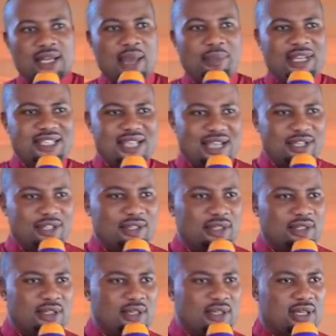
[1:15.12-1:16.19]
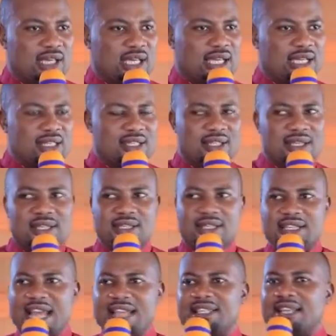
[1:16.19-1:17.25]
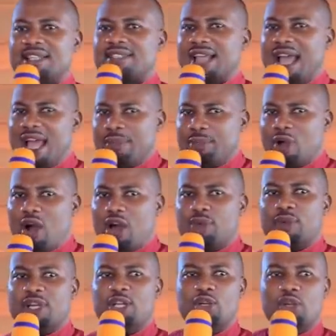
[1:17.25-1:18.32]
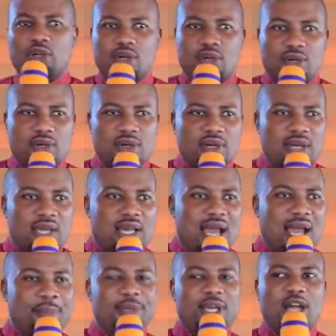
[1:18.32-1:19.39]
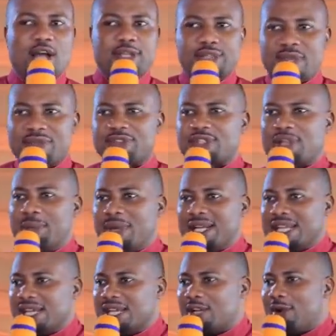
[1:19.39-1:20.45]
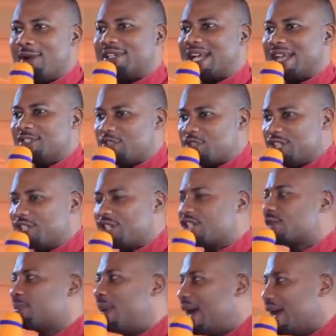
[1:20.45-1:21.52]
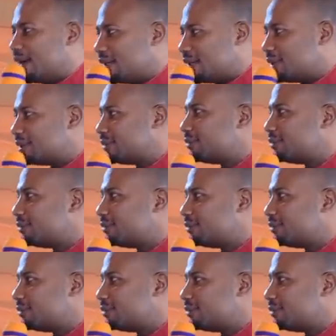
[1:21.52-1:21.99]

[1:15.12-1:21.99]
Let me tell you, there's a time God will look, and because of somebody, God can change his mind.